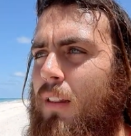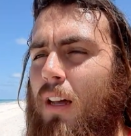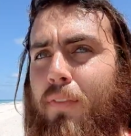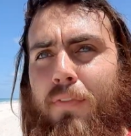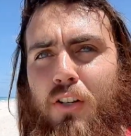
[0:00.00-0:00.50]
a
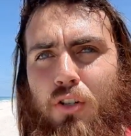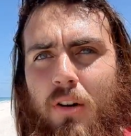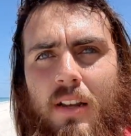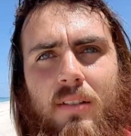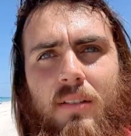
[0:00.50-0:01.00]
lot of
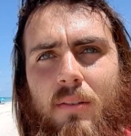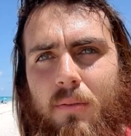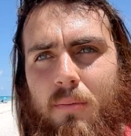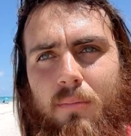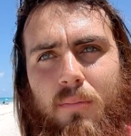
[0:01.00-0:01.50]
fisheries
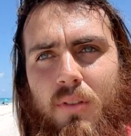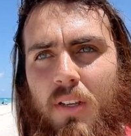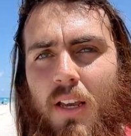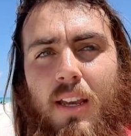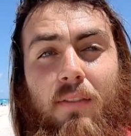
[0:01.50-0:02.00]

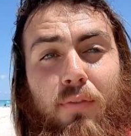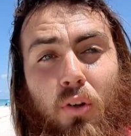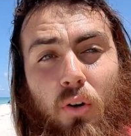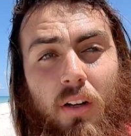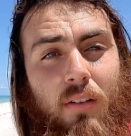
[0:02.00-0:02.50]
say in
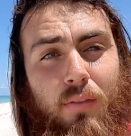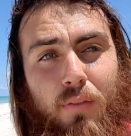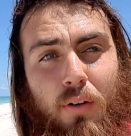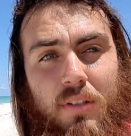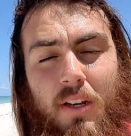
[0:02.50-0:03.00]
Florida,
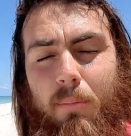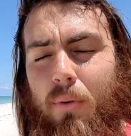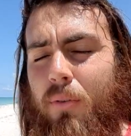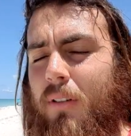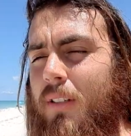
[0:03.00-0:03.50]
for
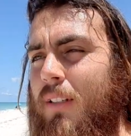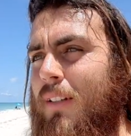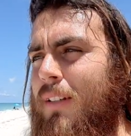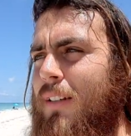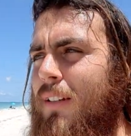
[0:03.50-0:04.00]
example,
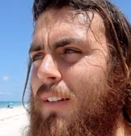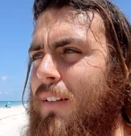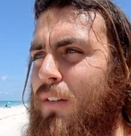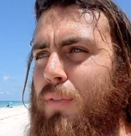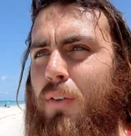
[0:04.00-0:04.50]

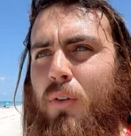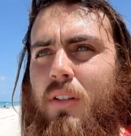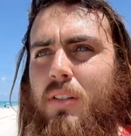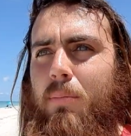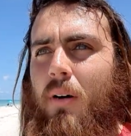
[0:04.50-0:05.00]
they'll
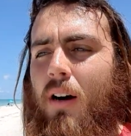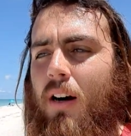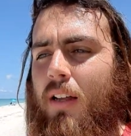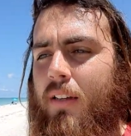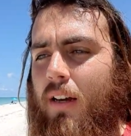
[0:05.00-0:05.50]
focus
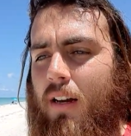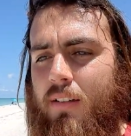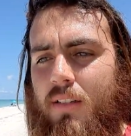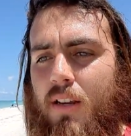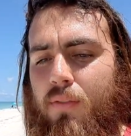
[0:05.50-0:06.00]
upon
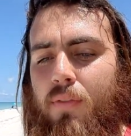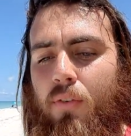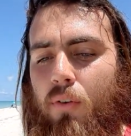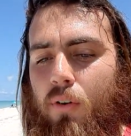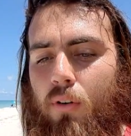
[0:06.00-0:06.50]
hunting
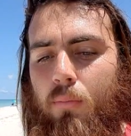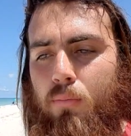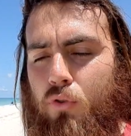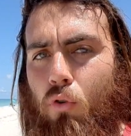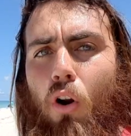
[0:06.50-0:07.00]
for
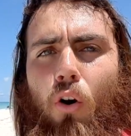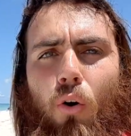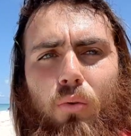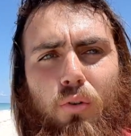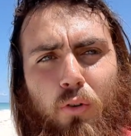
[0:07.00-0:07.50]

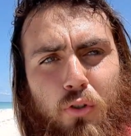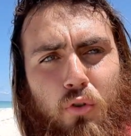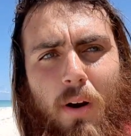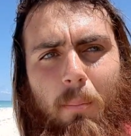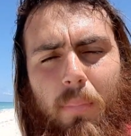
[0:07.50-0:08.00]
trawl or
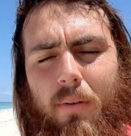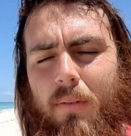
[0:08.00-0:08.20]
shrimp